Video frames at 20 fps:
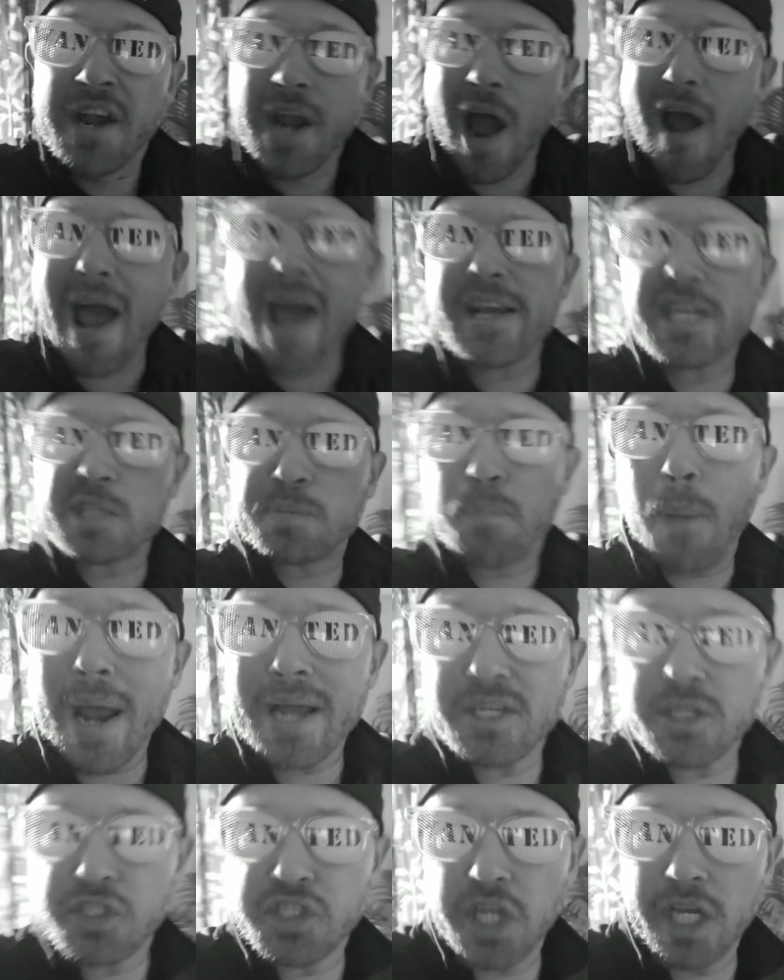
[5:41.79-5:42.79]
Now, I
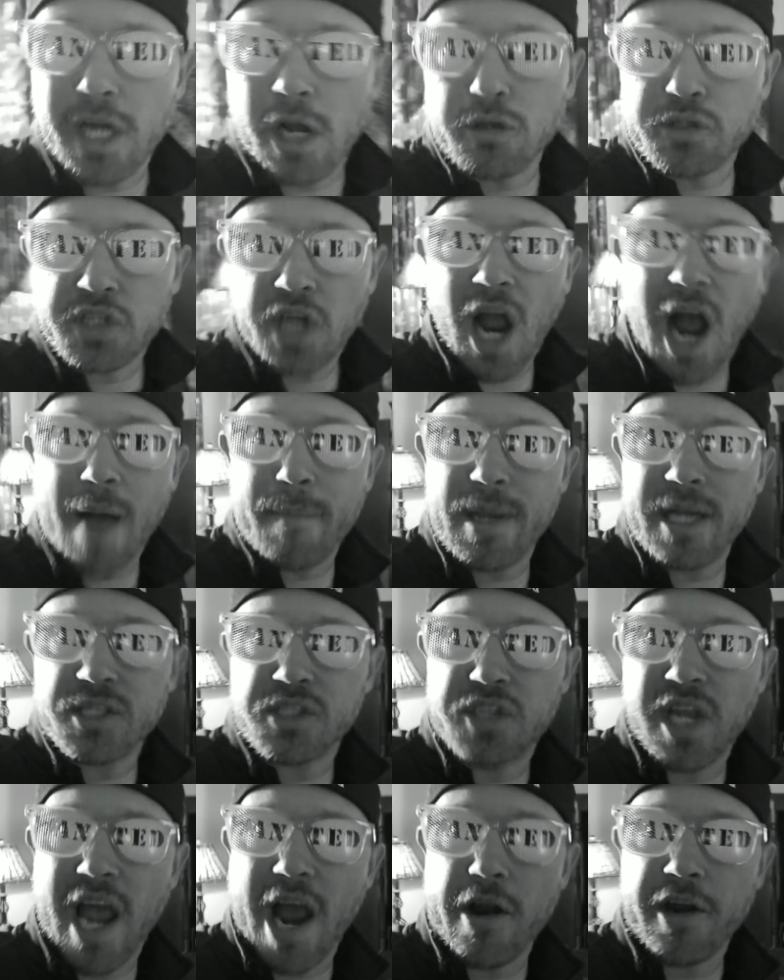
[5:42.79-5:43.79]
expect to see those
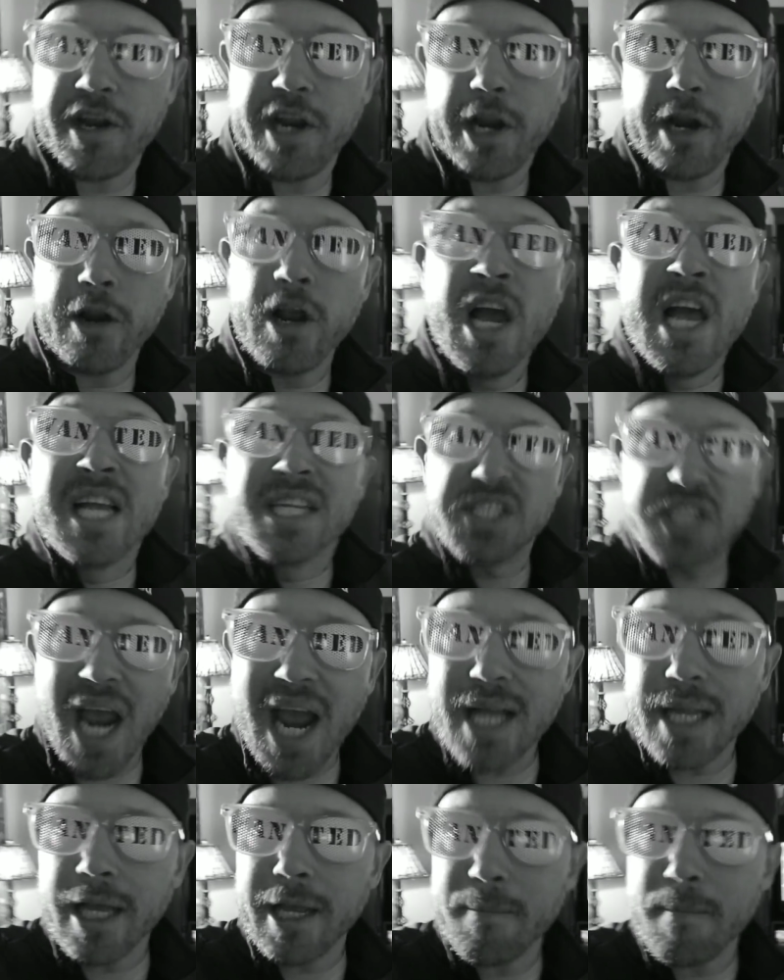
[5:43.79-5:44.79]
comments down here
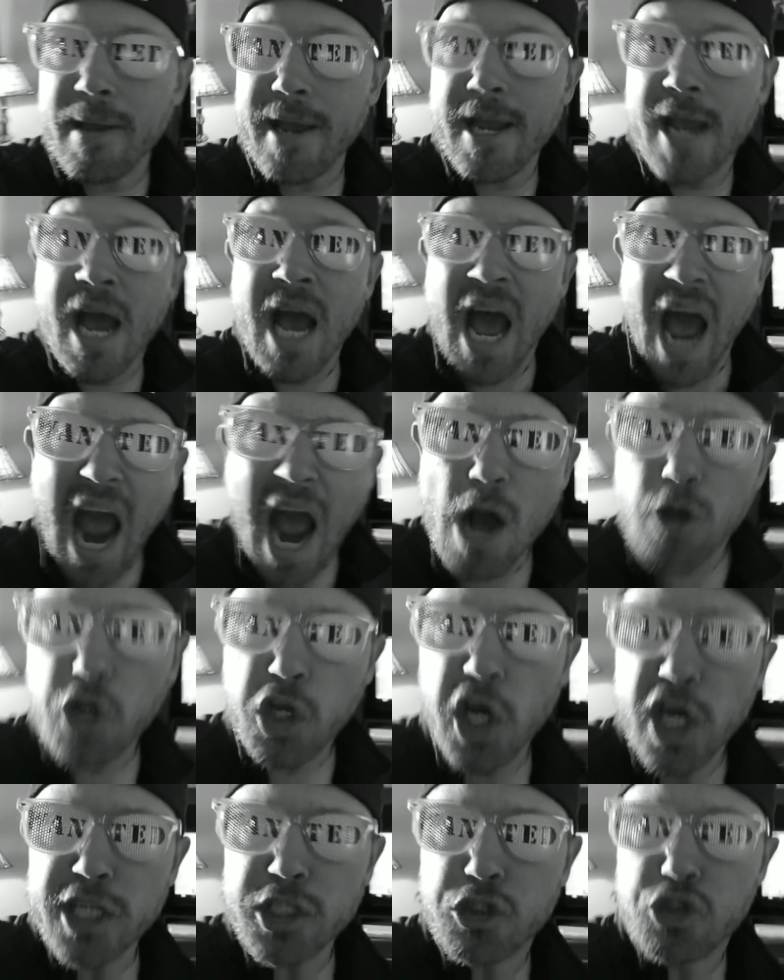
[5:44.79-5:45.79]
telling me how
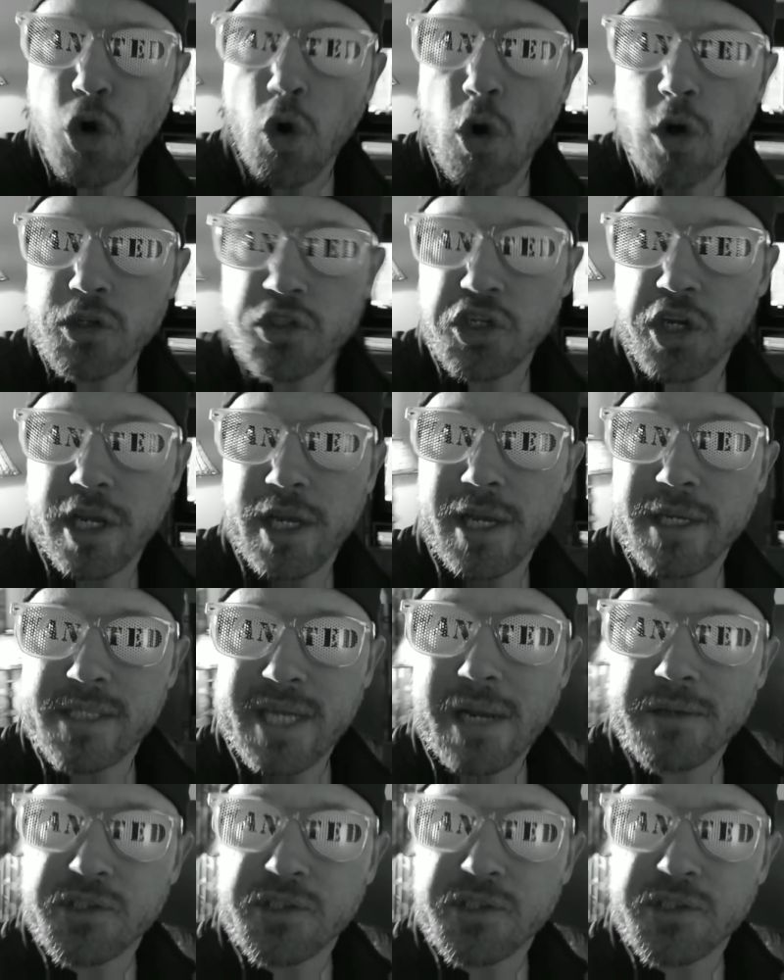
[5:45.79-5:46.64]
good Georgia is.